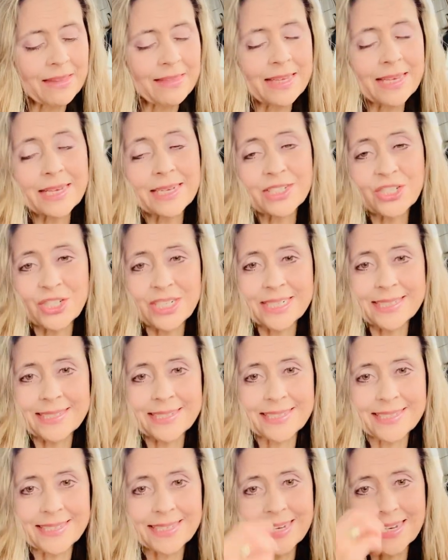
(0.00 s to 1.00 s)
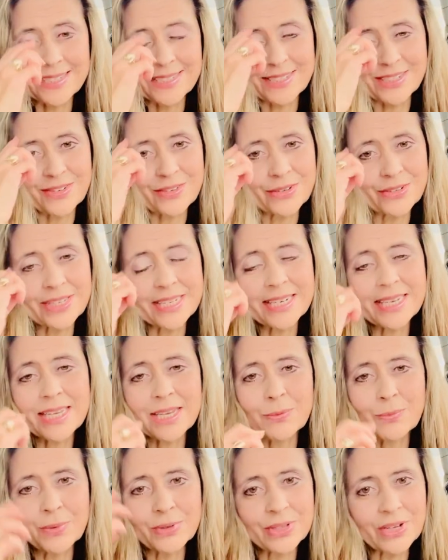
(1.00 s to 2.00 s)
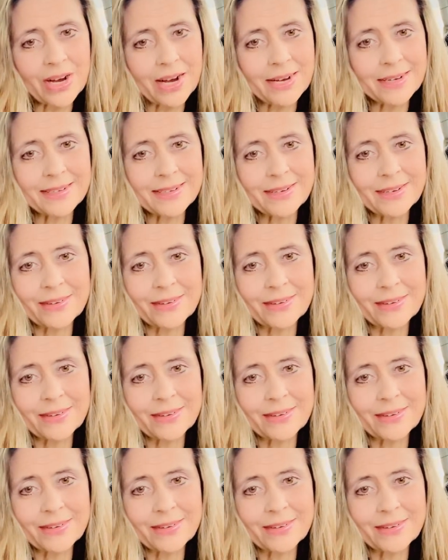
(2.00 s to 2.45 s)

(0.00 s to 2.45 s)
the end Jesus says, that he will not